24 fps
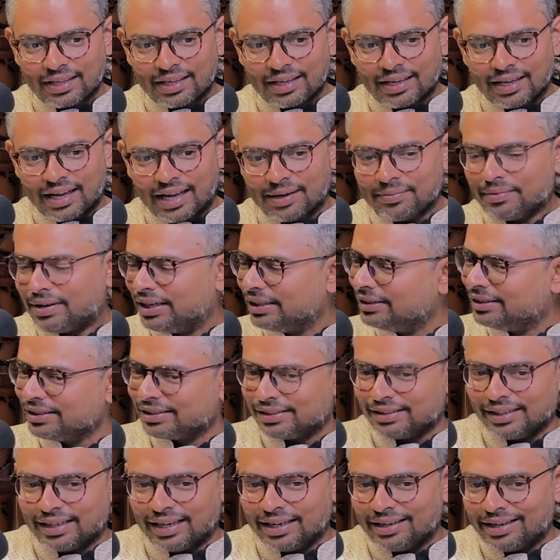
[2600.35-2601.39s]

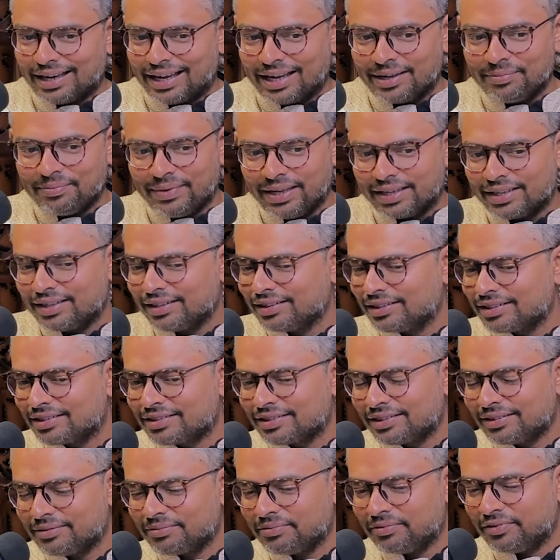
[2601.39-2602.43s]
I'm making this
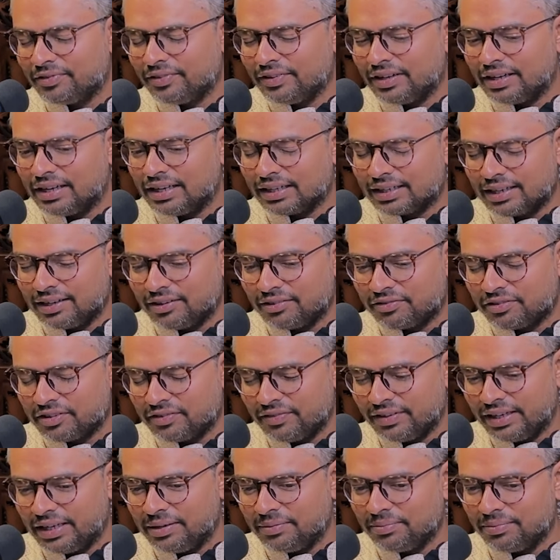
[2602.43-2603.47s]
a kind of a
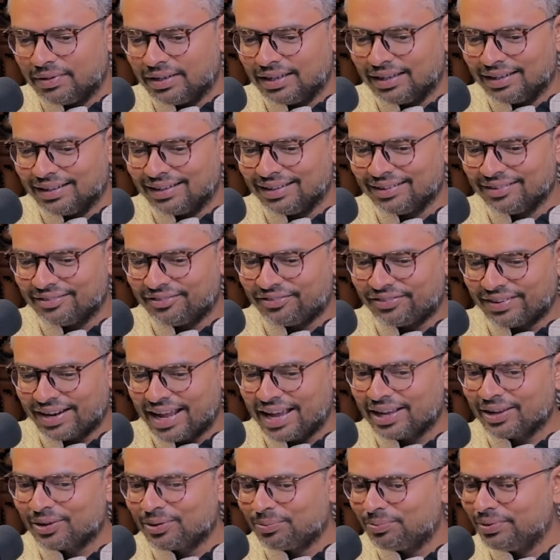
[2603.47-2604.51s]
very
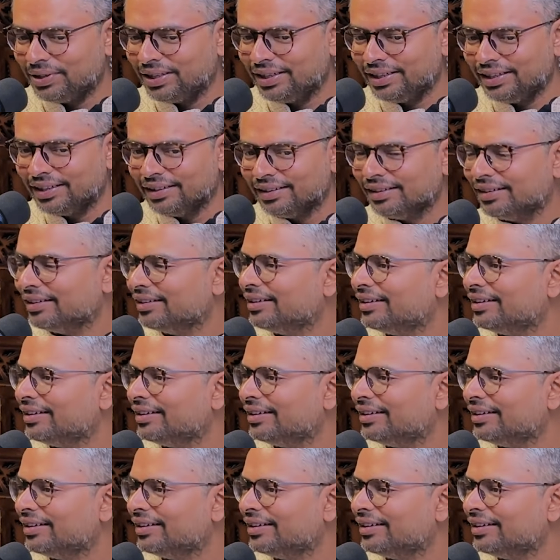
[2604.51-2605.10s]
frank opinion.